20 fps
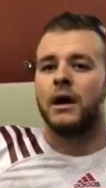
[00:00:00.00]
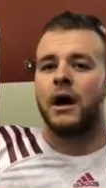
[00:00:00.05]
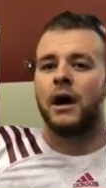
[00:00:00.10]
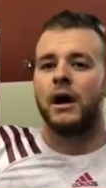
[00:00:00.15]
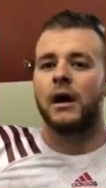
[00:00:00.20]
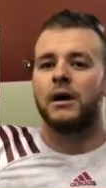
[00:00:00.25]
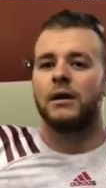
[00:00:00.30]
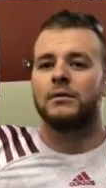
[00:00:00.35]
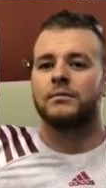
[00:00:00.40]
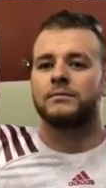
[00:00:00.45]

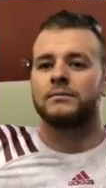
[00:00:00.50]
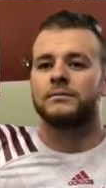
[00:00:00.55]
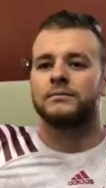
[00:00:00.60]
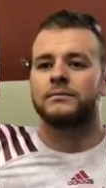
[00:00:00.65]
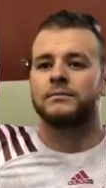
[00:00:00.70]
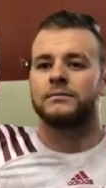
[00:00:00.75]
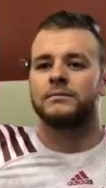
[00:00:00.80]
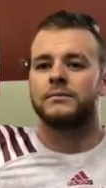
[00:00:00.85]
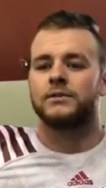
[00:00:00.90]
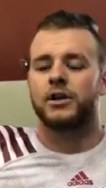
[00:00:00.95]
Um,
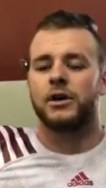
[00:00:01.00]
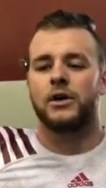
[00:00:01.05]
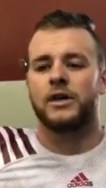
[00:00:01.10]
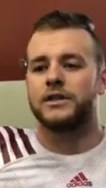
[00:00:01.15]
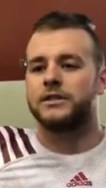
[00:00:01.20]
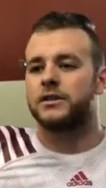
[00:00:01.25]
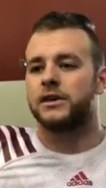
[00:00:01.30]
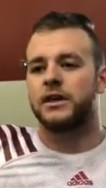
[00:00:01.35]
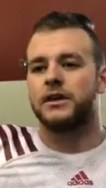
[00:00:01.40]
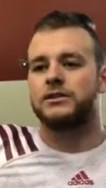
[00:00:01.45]
so
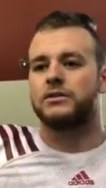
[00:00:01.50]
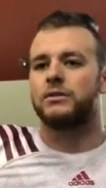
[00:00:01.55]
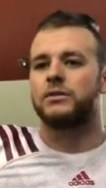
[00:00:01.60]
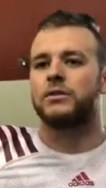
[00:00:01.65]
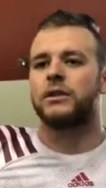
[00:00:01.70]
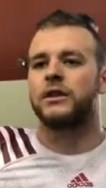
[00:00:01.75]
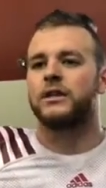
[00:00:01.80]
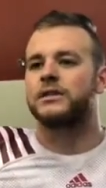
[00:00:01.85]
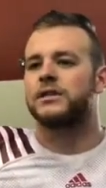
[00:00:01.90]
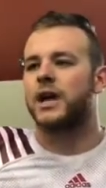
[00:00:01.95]
he's, he's doing
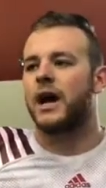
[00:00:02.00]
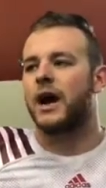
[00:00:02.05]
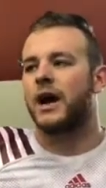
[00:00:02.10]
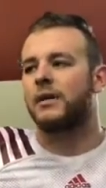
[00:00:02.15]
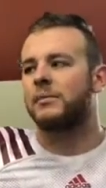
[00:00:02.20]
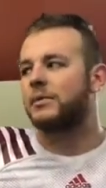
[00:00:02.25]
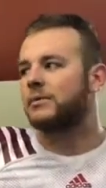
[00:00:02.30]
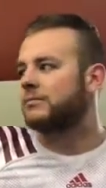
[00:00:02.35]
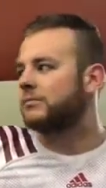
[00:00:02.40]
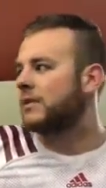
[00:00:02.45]
a really good
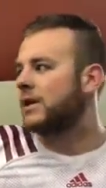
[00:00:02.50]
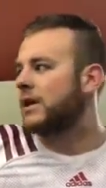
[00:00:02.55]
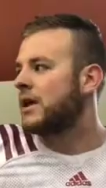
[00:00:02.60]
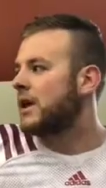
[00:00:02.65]
job, and,